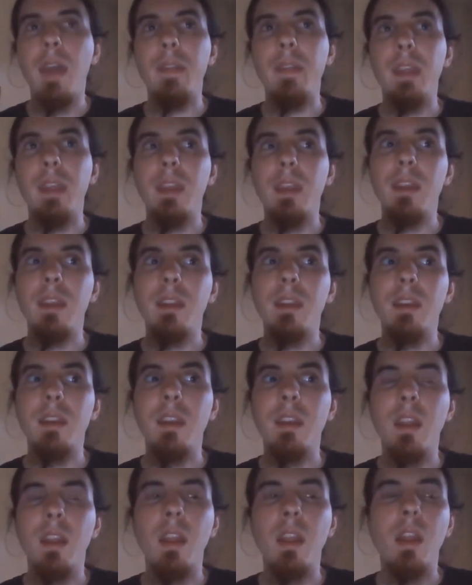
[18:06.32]
And
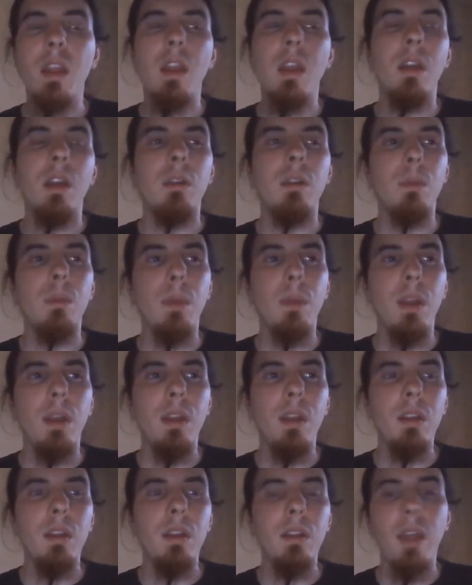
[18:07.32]
then,
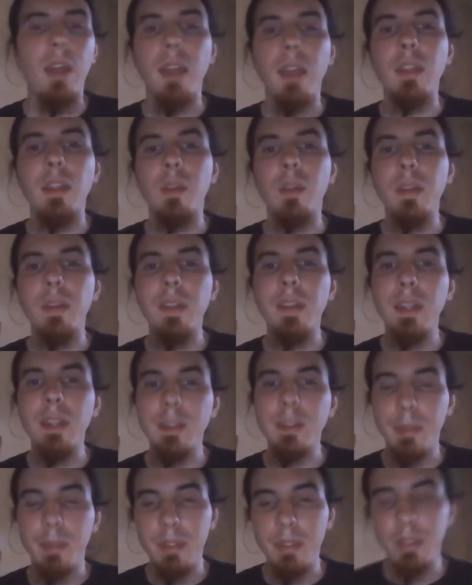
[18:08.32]
well, I, the only
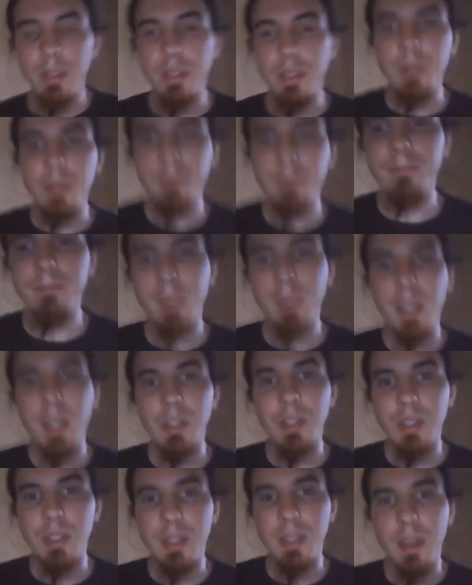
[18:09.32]
thing that spirits can do
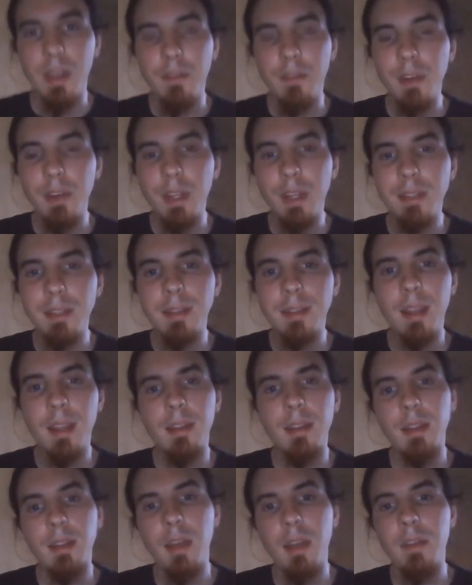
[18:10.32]
is just comfort us
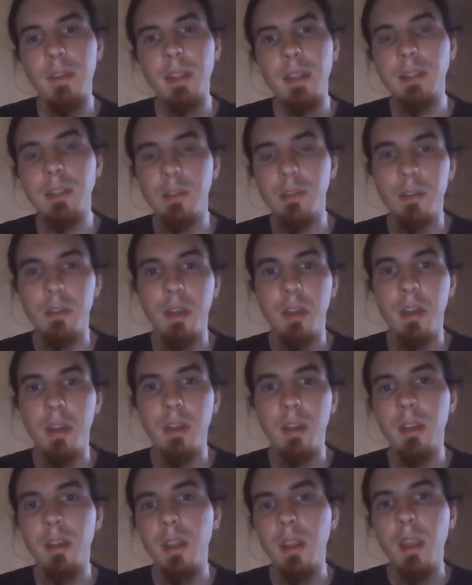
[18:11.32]
and love us or
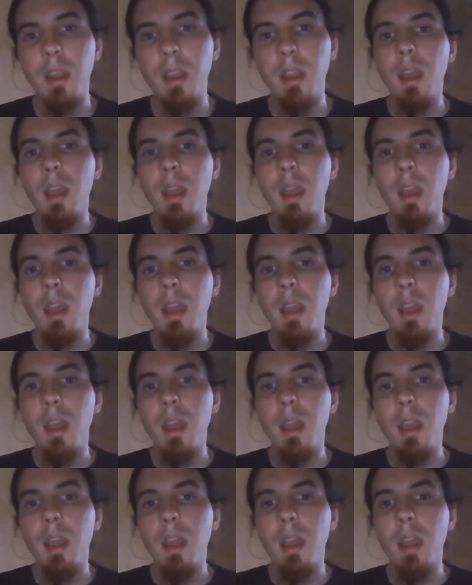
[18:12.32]
not